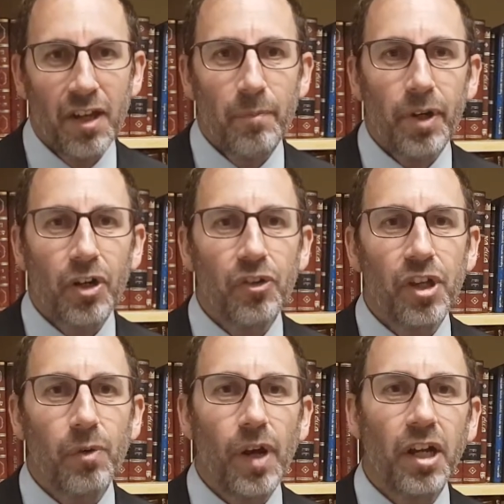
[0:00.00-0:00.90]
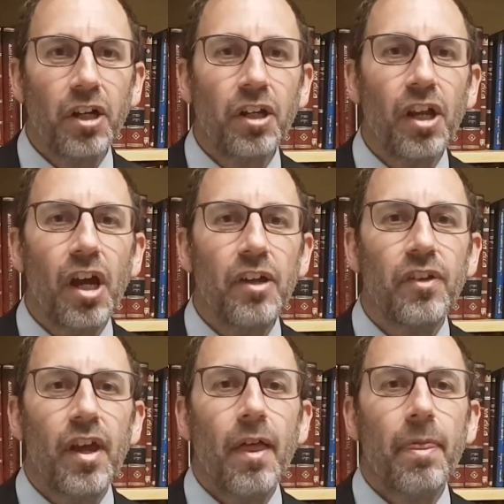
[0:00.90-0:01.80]
because they recognize
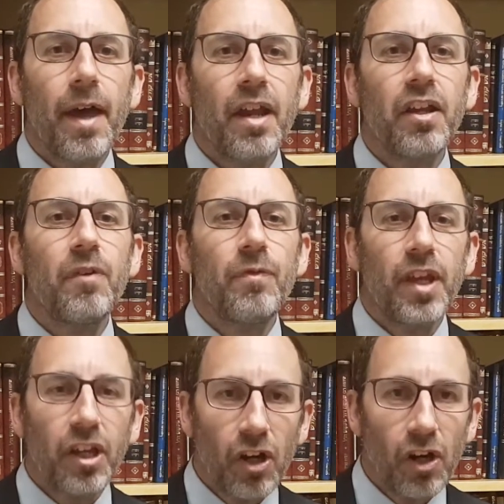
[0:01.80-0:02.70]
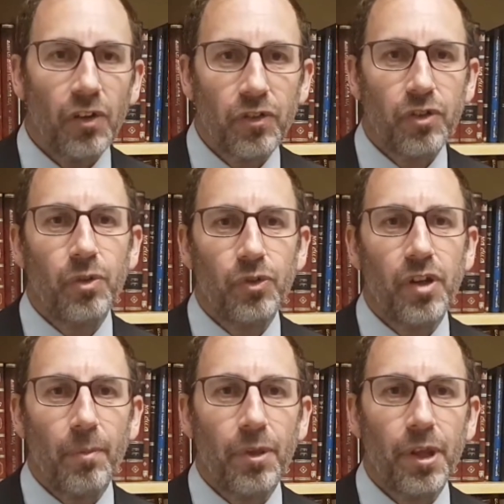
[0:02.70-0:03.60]
that if they can't do
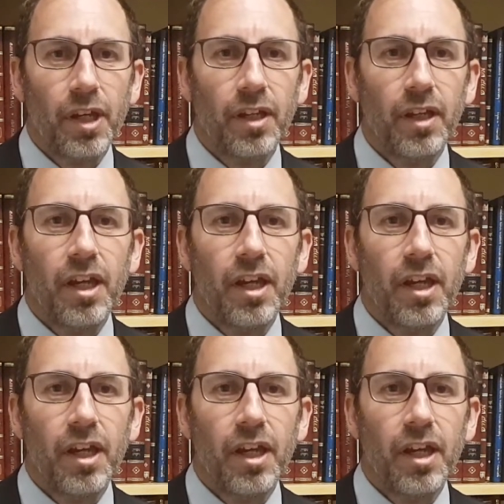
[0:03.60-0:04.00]
something,